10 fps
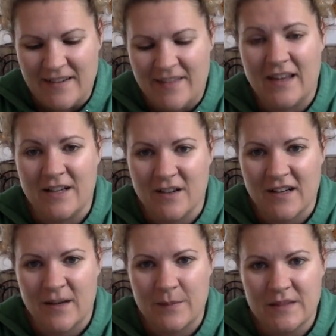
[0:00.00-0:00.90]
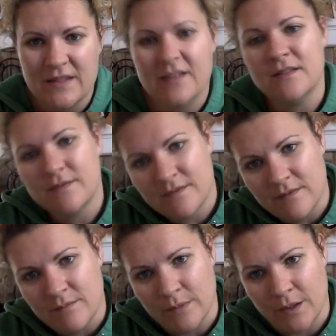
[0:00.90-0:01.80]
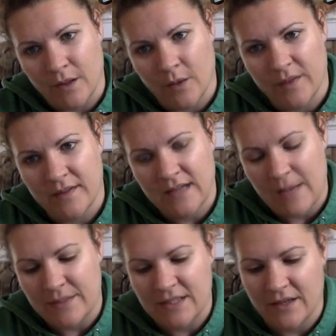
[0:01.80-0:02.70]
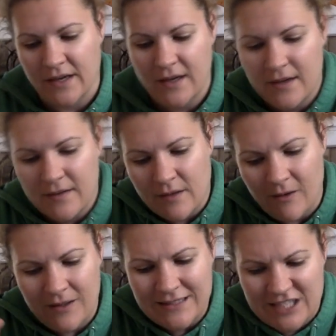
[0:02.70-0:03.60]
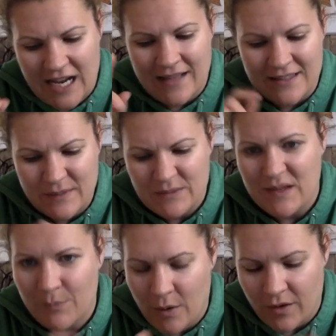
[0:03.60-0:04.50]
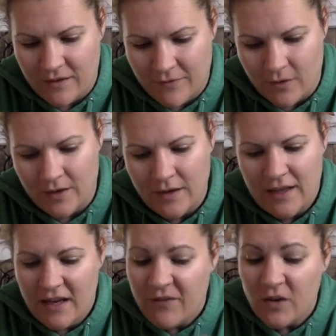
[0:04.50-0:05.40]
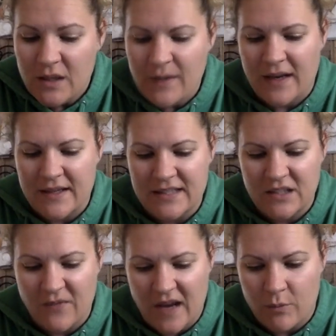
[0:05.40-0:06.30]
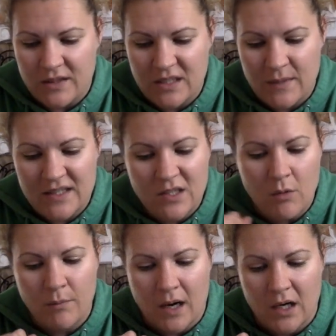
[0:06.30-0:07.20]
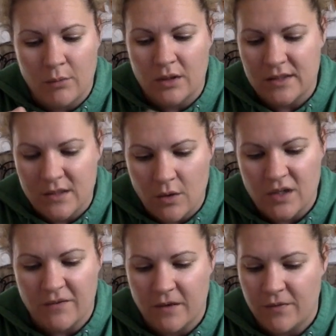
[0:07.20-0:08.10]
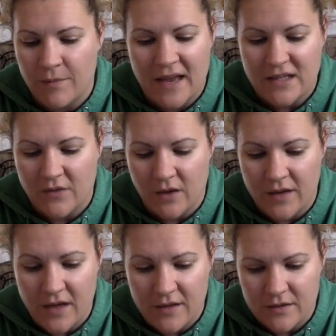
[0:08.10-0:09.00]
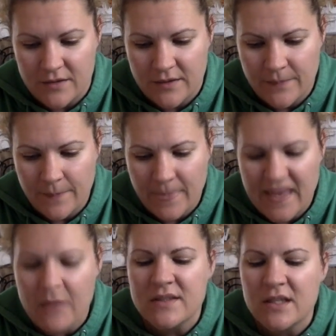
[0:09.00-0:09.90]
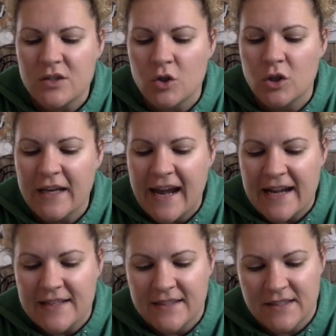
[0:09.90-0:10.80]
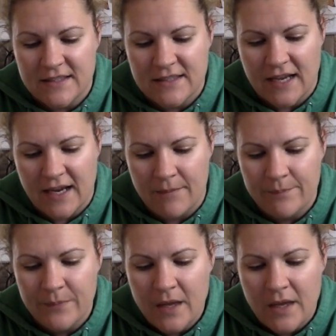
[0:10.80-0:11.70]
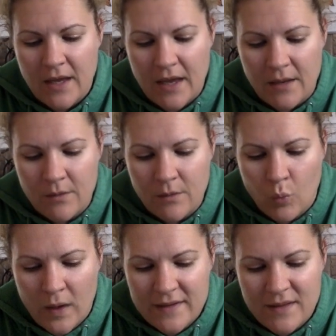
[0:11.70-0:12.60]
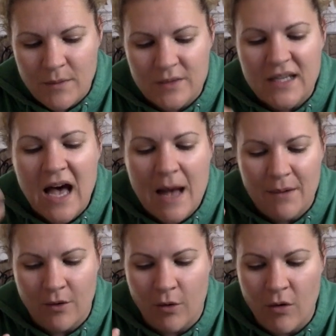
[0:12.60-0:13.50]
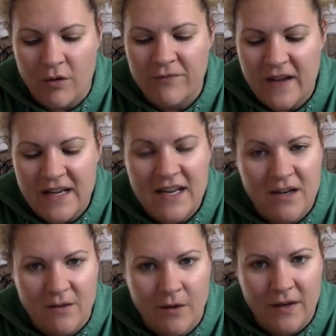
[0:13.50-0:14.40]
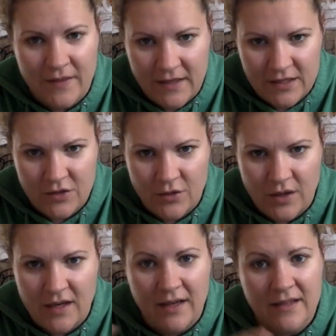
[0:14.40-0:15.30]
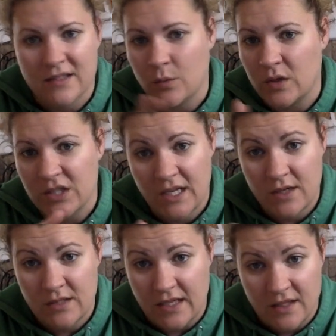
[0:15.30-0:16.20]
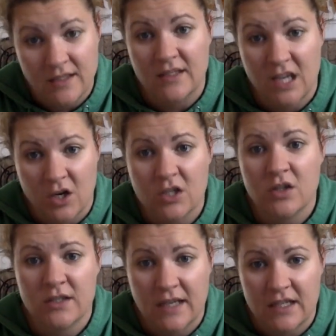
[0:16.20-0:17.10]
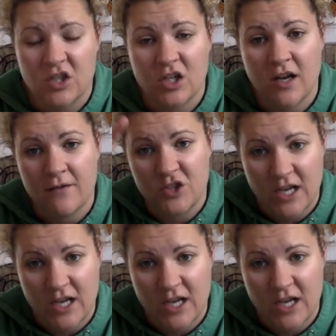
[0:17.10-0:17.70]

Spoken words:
And then here comes Miller with his commentary, old Giles must be spoken for, if only because his fate was to be so remarkable and so different from that of all the others. He was in his early 80s at this time, and was the most comical or funny hero in the history. Again, so we should annotate this as characterization of